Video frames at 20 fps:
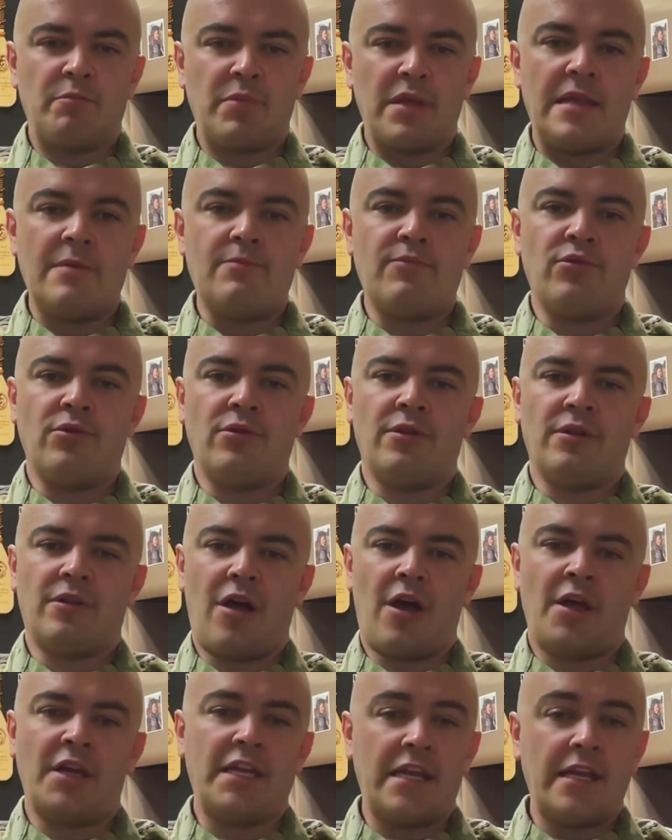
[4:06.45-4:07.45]
people
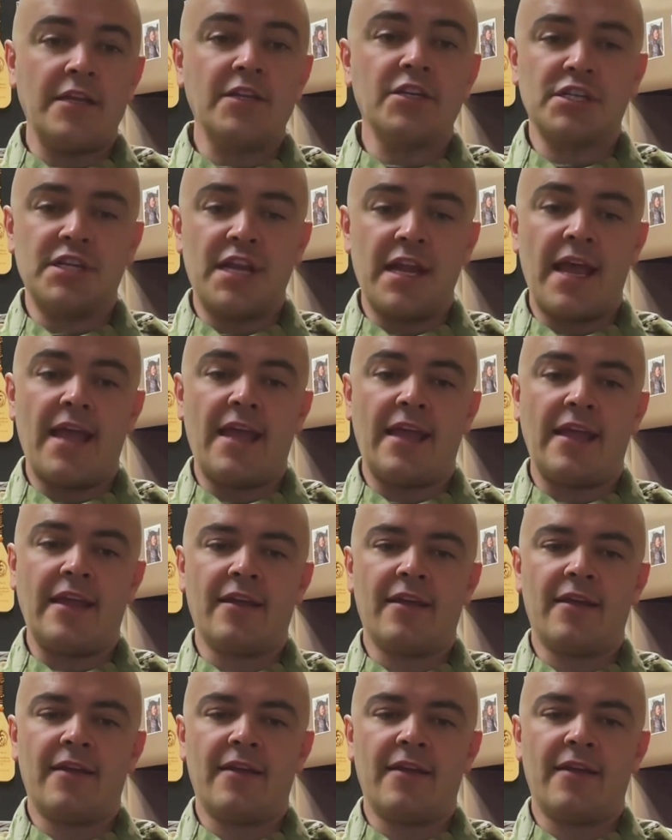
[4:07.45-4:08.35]
on each day.